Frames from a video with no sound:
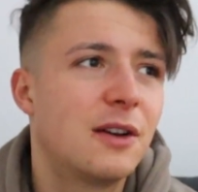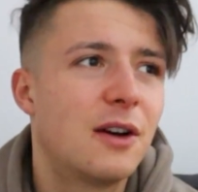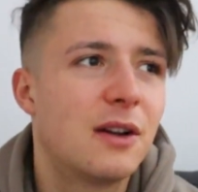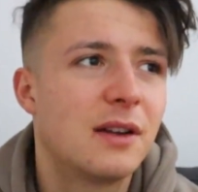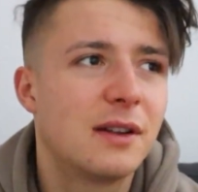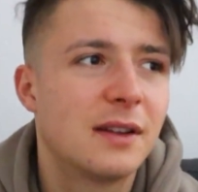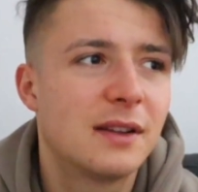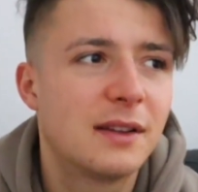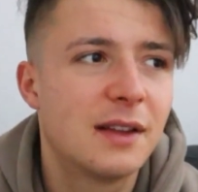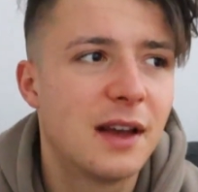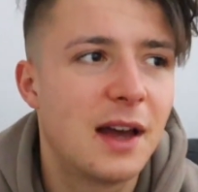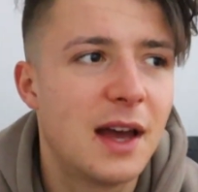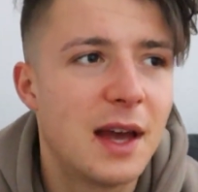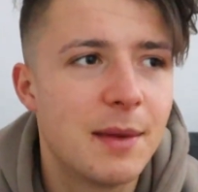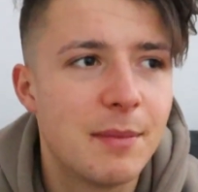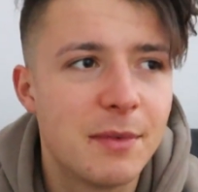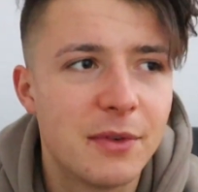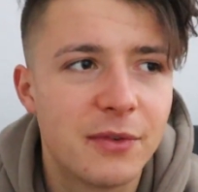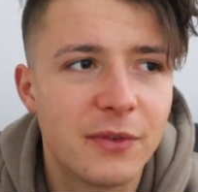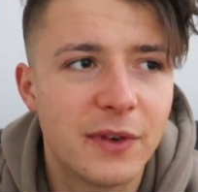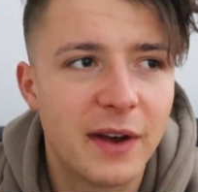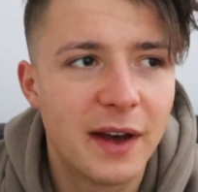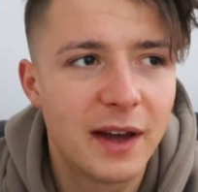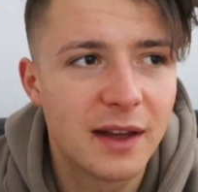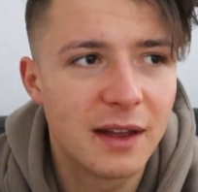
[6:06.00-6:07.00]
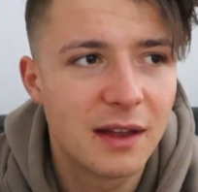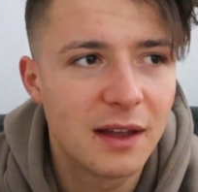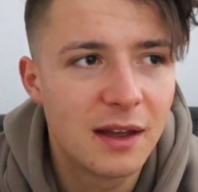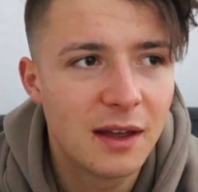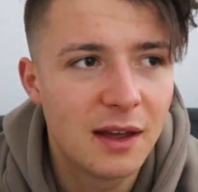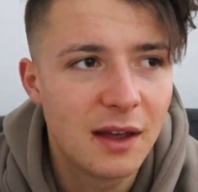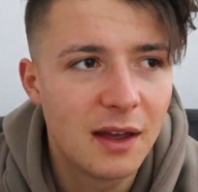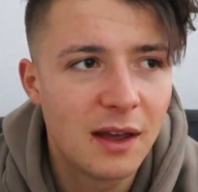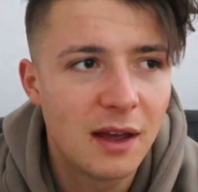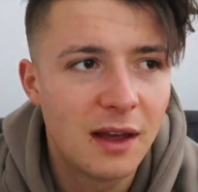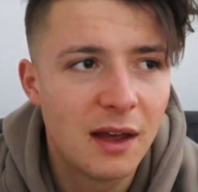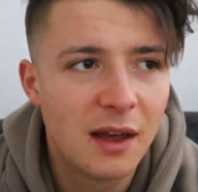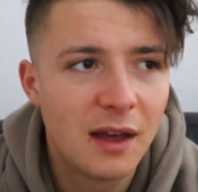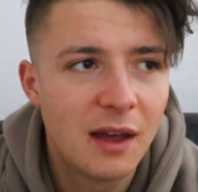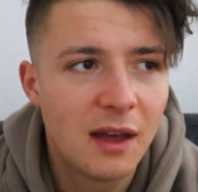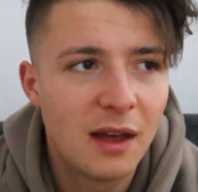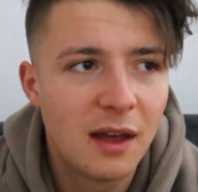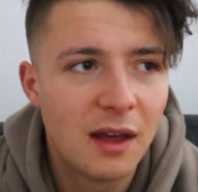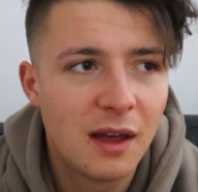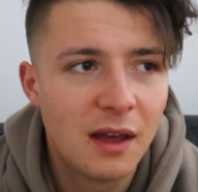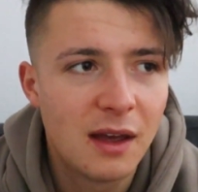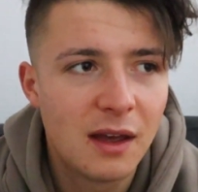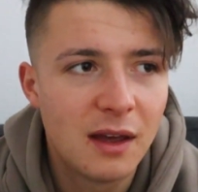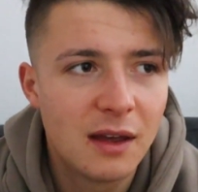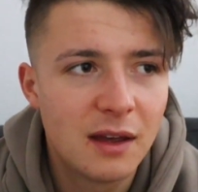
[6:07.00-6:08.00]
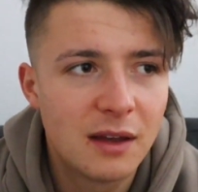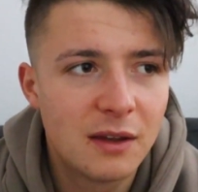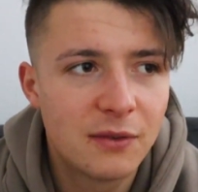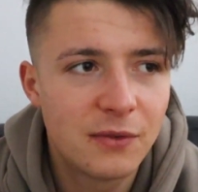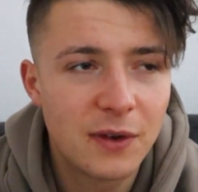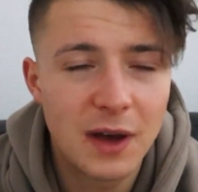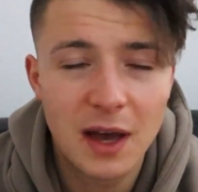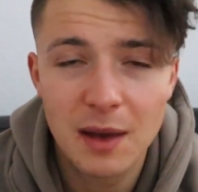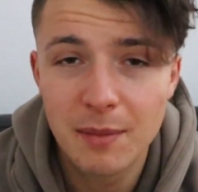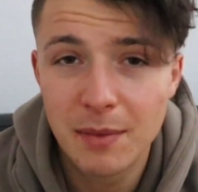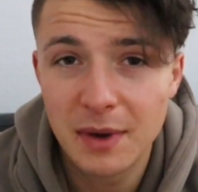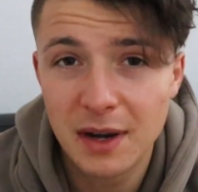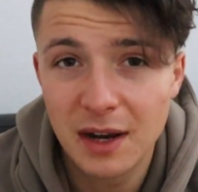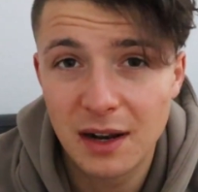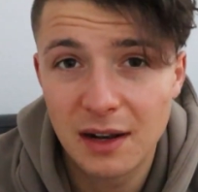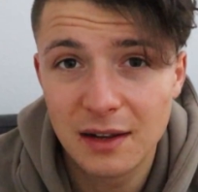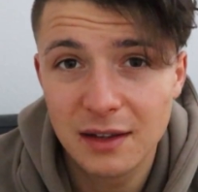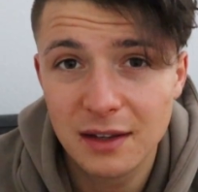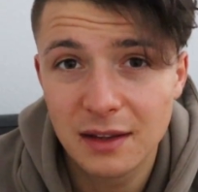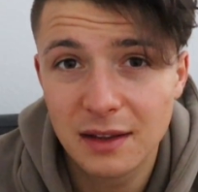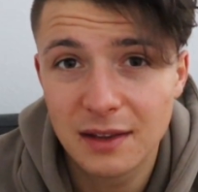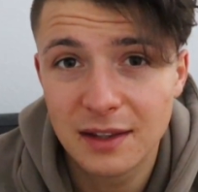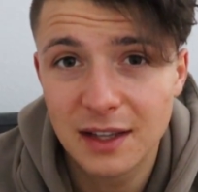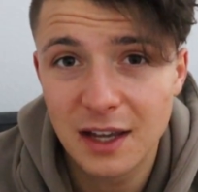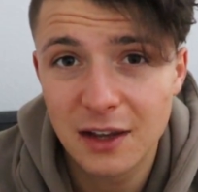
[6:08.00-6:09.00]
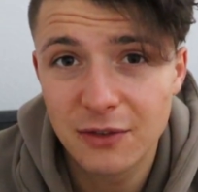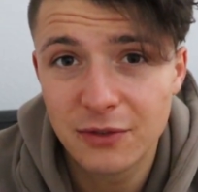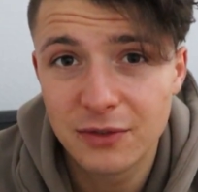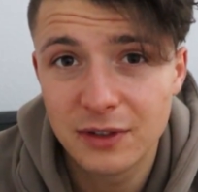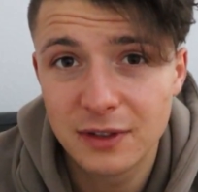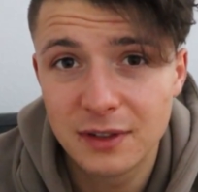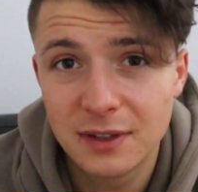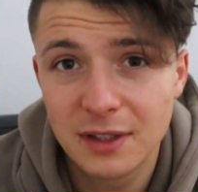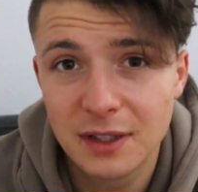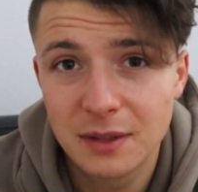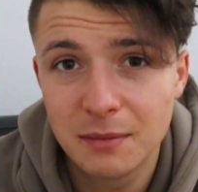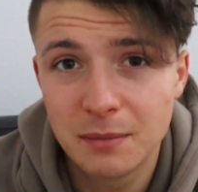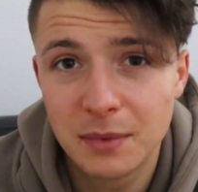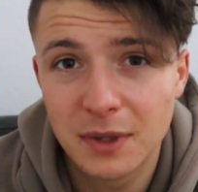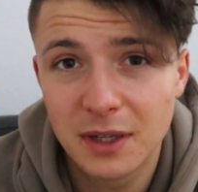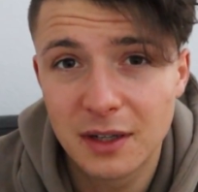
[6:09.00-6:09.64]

it all the time if I'm in a little deficit,